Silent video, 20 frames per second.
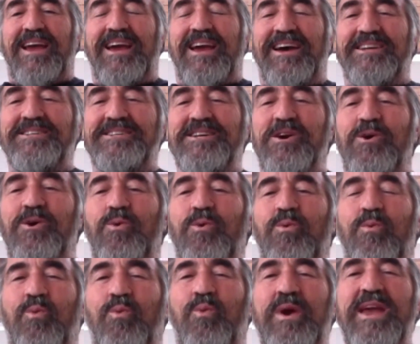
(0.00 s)
And
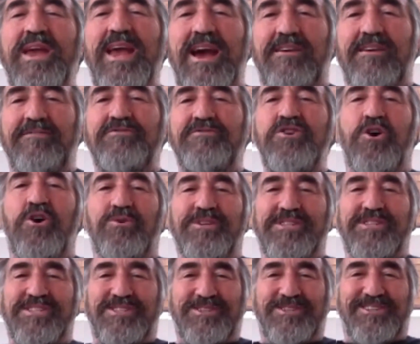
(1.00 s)
we have
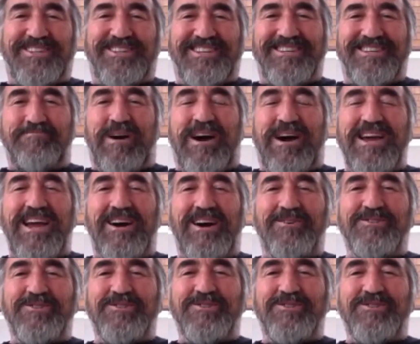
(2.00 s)
noticed in my